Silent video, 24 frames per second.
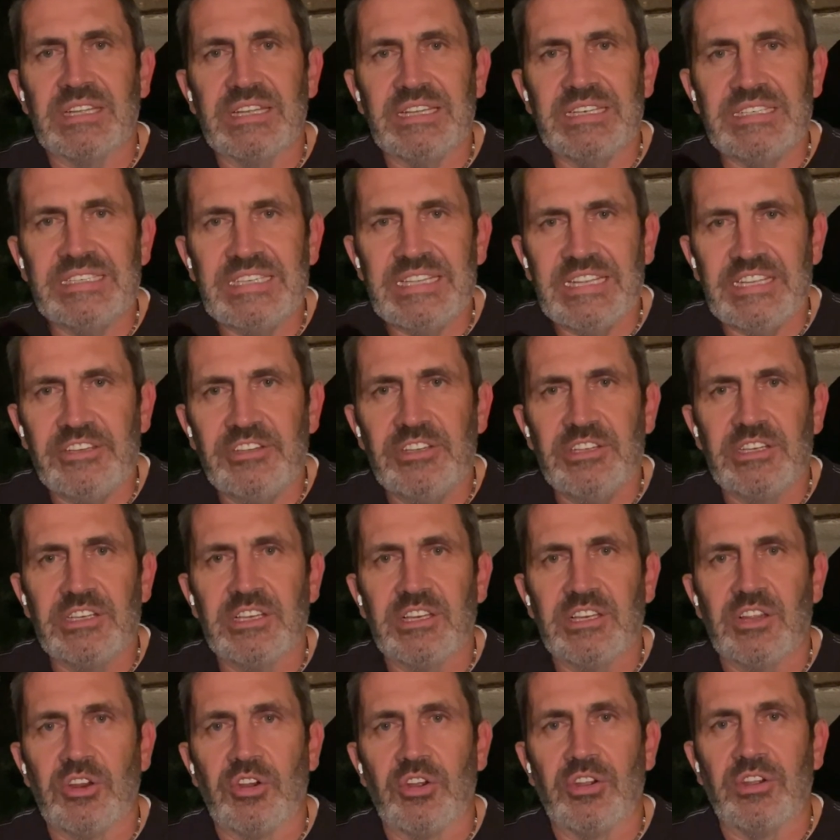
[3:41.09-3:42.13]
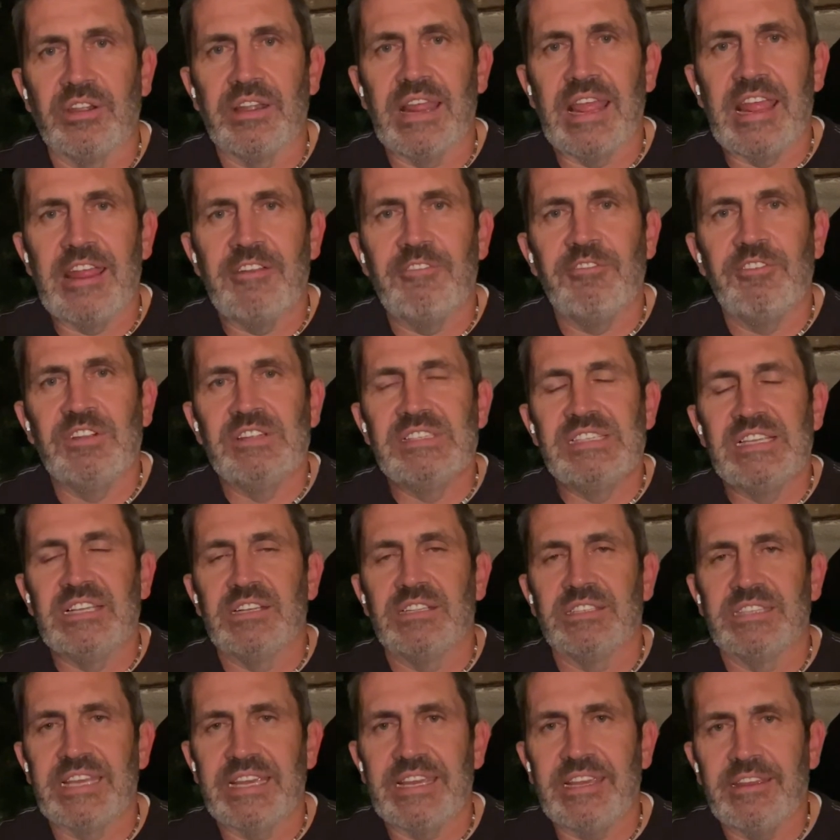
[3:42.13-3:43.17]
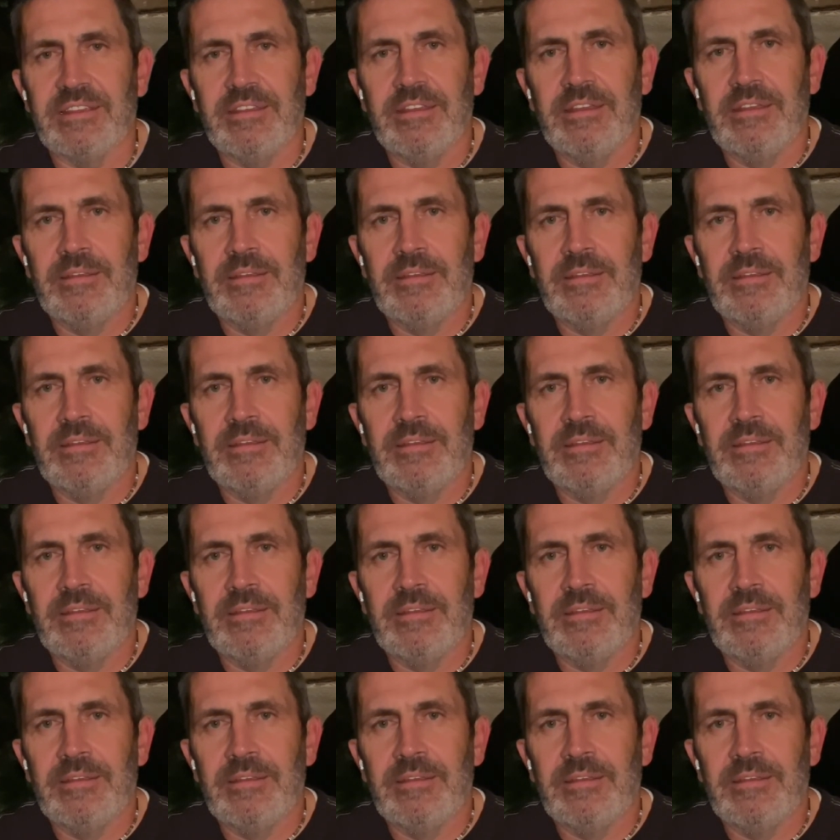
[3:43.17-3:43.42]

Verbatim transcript: continue to learn every single day.